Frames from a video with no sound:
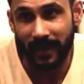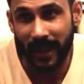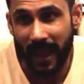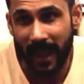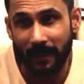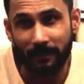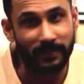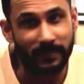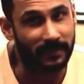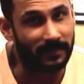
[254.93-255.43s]

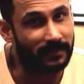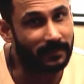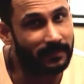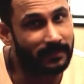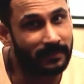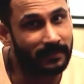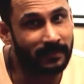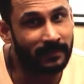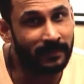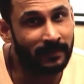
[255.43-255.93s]
apple
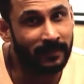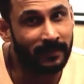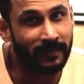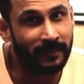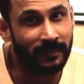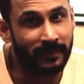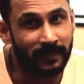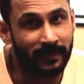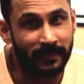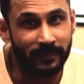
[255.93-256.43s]

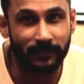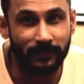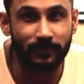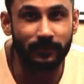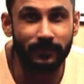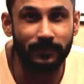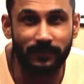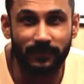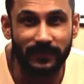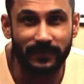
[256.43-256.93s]

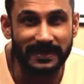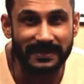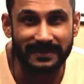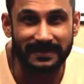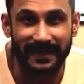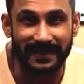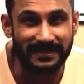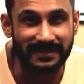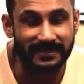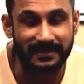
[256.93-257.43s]
2 to 3
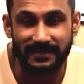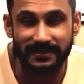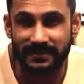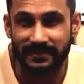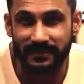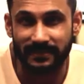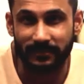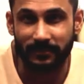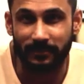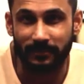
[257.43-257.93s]

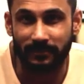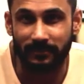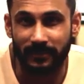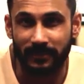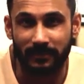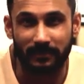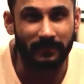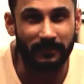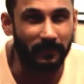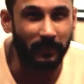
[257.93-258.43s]
slices
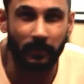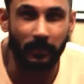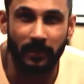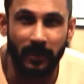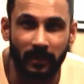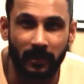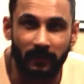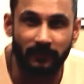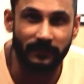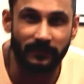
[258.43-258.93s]
before
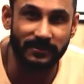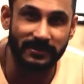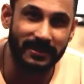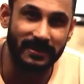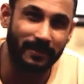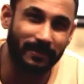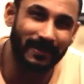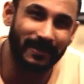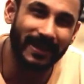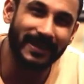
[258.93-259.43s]
going off to
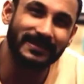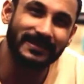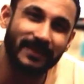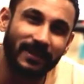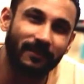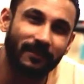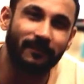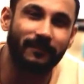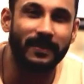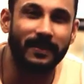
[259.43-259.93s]
sleep takes
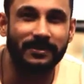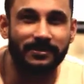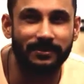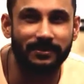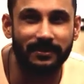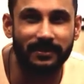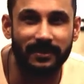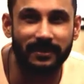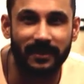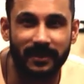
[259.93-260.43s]
care of my
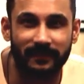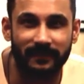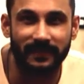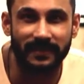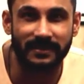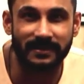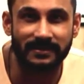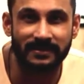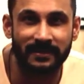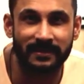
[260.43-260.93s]
sugar
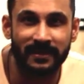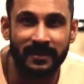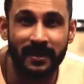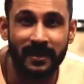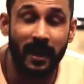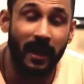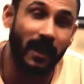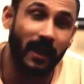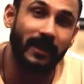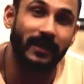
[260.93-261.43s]
cravings.
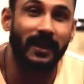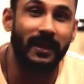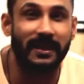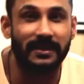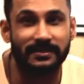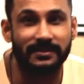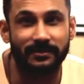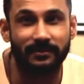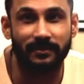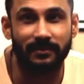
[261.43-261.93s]
And
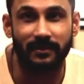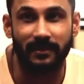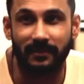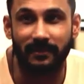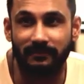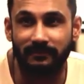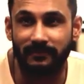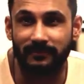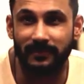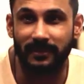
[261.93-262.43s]
guys,
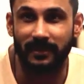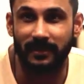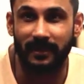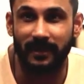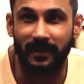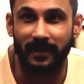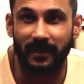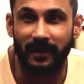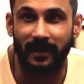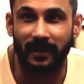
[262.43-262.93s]
I'll
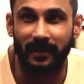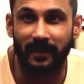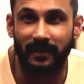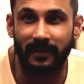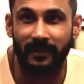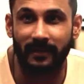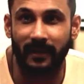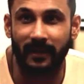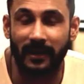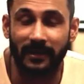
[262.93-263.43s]

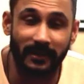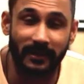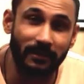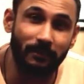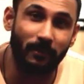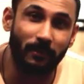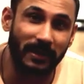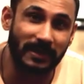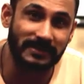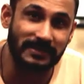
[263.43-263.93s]
tell
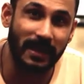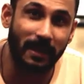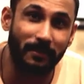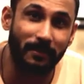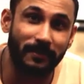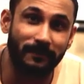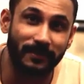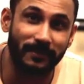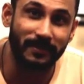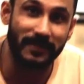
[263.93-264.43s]
you what has
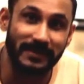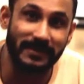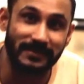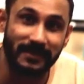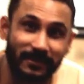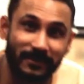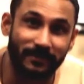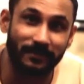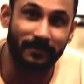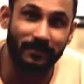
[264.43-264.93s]
happened with me is
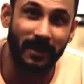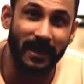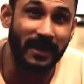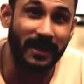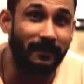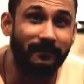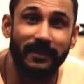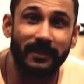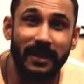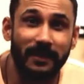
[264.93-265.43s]
that I
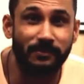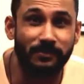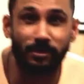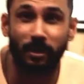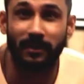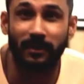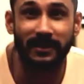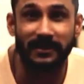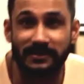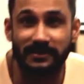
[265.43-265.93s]
never keep
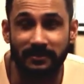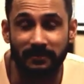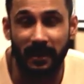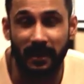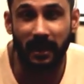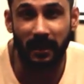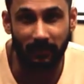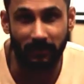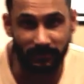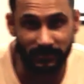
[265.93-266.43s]
chocolates in
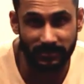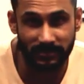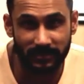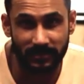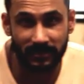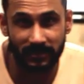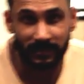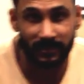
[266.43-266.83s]
my house.